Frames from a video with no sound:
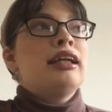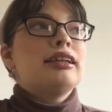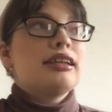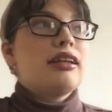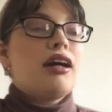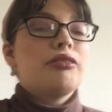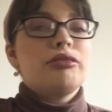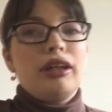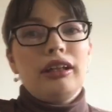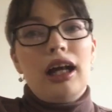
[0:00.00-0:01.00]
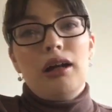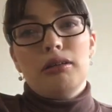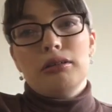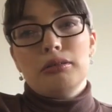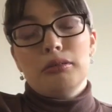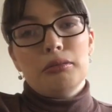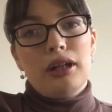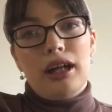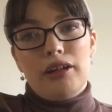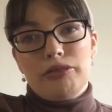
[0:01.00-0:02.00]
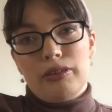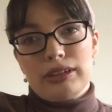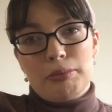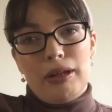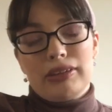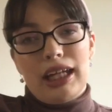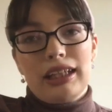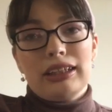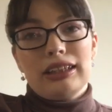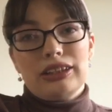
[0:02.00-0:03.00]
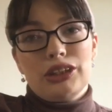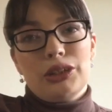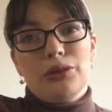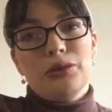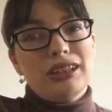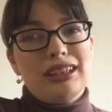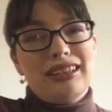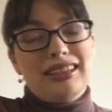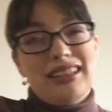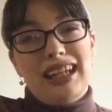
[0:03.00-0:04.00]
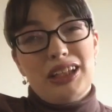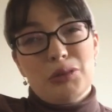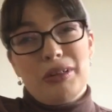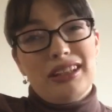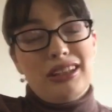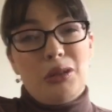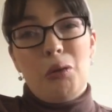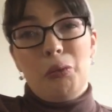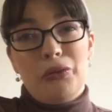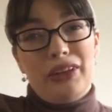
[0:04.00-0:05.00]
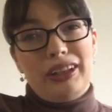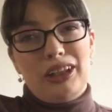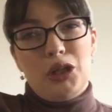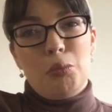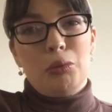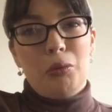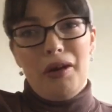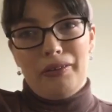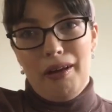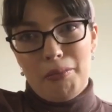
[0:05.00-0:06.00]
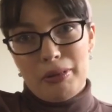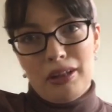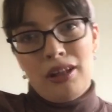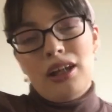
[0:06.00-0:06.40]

and stuff, and how I felt about that too, since that's what this whole thing brought up.